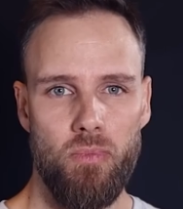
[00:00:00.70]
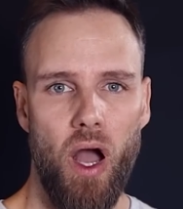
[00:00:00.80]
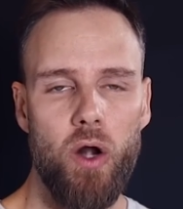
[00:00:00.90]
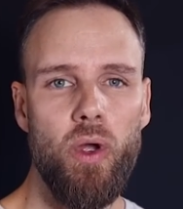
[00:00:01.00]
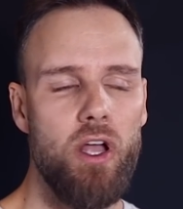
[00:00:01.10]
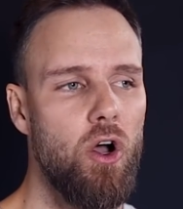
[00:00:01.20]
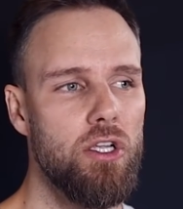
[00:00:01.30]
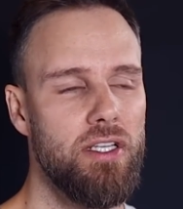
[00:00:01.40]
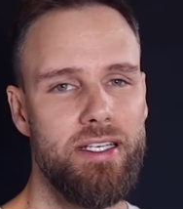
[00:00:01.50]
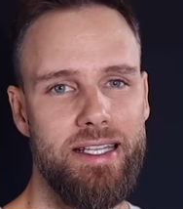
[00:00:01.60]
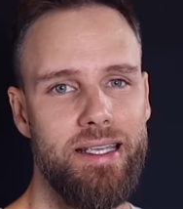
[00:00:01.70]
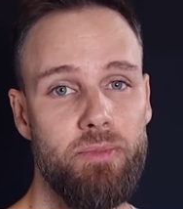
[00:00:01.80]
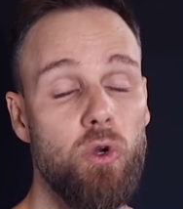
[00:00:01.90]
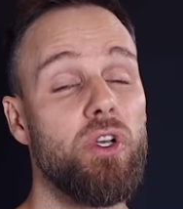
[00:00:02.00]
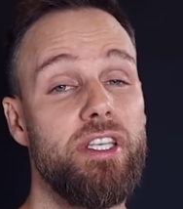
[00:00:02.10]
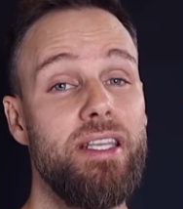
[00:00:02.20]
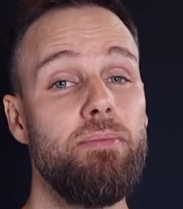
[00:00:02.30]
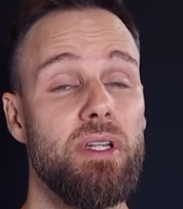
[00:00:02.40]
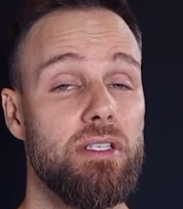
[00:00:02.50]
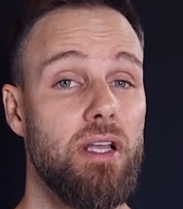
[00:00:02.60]
How do I cast a demon or
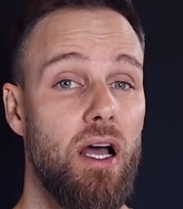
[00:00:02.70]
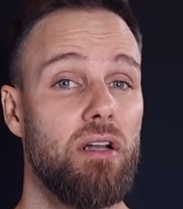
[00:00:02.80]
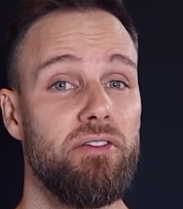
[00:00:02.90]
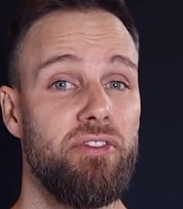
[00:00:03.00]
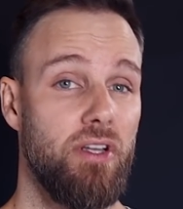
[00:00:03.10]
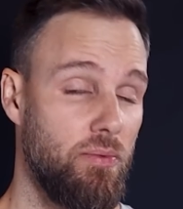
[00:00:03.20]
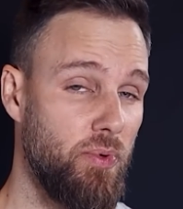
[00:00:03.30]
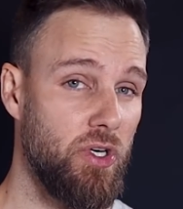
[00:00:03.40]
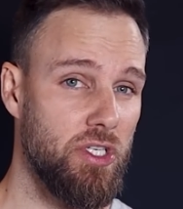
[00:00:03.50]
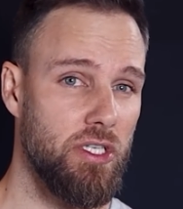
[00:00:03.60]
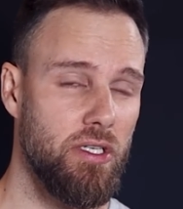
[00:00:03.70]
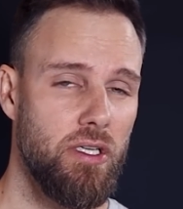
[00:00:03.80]
demons out of a person?